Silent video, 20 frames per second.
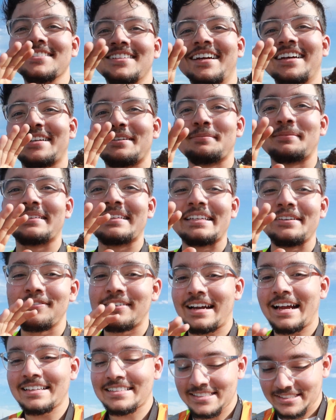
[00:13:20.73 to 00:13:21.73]
are not going to believe
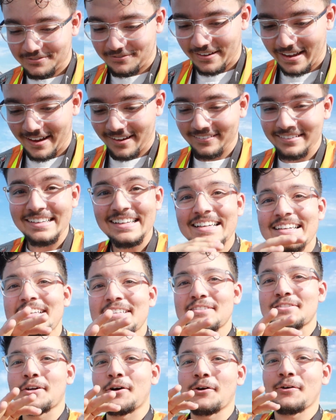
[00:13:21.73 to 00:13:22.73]
what I just found.
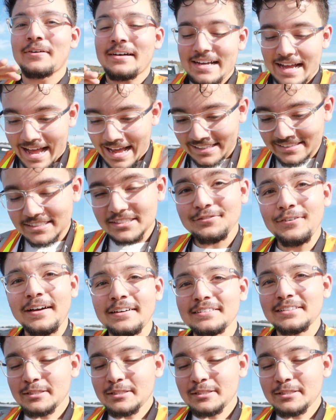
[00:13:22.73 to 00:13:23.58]
So I just found